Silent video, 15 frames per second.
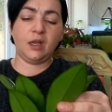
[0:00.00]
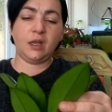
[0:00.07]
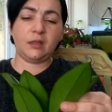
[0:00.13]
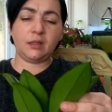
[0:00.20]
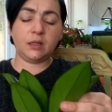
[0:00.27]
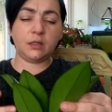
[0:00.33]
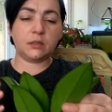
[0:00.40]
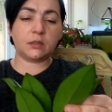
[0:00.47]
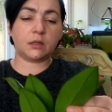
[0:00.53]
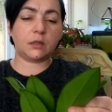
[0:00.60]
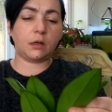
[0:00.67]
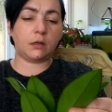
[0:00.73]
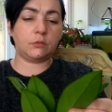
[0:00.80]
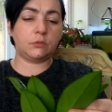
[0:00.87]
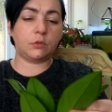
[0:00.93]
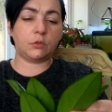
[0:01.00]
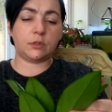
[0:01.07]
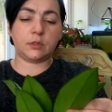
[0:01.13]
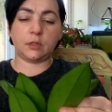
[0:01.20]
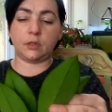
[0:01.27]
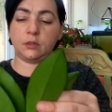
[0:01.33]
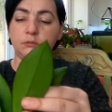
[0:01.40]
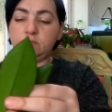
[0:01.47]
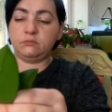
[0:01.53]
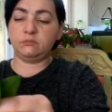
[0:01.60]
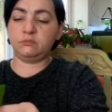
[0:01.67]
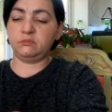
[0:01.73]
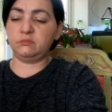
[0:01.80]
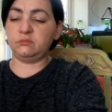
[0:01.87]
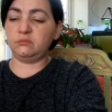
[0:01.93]
I think it's a carnosa,
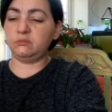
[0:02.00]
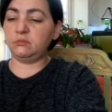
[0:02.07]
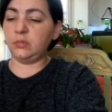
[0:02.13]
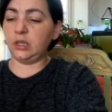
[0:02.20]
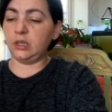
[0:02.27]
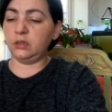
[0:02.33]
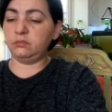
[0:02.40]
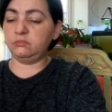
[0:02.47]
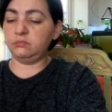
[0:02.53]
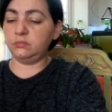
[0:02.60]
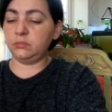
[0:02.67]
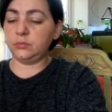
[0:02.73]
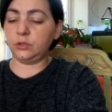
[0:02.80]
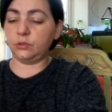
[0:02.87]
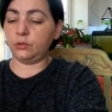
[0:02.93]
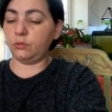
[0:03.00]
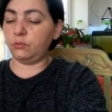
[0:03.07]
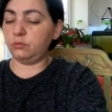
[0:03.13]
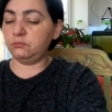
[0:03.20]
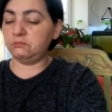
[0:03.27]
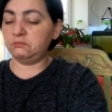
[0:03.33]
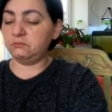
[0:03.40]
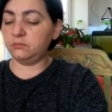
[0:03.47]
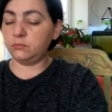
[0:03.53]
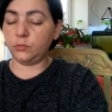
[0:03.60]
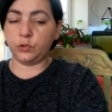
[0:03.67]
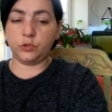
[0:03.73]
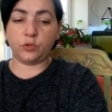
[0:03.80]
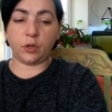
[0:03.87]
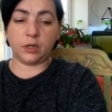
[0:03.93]
but don't know
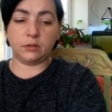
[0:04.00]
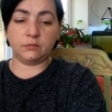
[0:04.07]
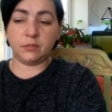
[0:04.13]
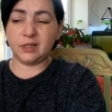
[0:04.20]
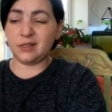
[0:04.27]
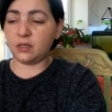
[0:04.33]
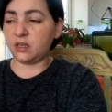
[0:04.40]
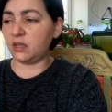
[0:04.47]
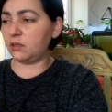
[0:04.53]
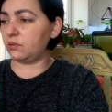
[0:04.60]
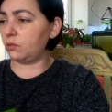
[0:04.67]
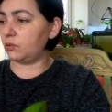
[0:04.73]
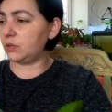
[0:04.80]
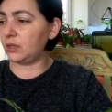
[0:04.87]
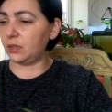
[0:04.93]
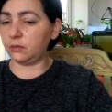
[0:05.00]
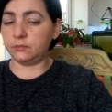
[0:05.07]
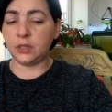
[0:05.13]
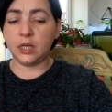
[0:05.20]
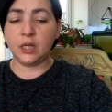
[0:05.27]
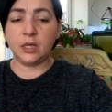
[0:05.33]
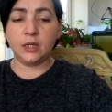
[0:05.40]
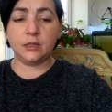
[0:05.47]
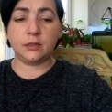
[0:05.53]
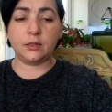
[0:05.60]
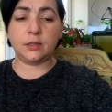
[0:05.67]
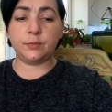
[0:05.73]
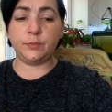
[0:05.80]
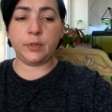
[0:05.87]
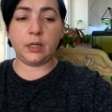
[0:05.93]
which one. It's a carnosa.
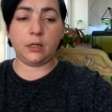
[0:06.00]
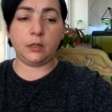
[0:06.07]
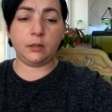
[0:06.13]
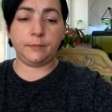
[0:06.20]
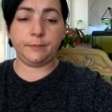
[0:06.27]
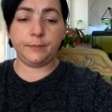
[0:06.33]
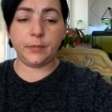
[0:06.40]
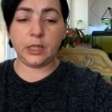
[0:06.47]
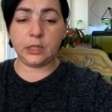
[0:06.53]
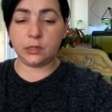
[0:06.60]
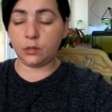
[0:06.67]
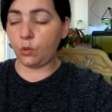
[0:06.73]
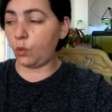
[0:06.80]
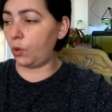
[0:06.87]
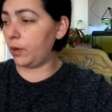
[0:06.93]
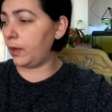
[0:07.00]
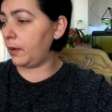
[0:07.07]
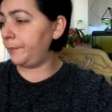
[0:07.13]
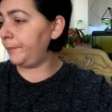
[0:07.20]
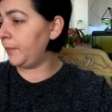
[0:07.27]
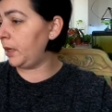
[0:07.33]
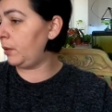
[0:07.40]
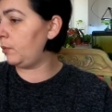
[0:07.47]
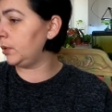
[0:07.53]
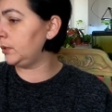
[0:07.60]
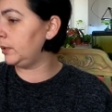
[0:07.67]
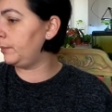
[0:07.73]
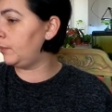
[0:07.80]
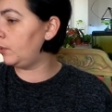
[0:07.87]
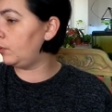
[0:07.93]
Doesn't matter. It's a Hoya. I
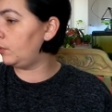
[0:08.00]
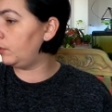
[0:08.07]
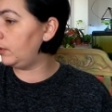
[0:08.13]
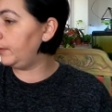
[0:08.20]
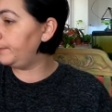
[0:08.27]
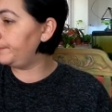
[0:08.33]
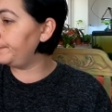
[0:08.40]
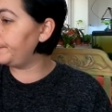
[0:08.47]
want them all.